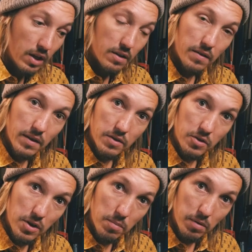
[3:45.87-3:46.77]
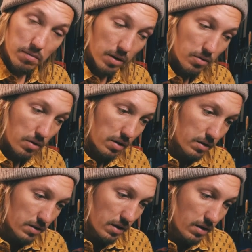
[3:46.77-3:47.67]
these cheaper
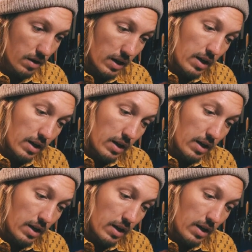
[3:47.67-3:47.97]
recorders are.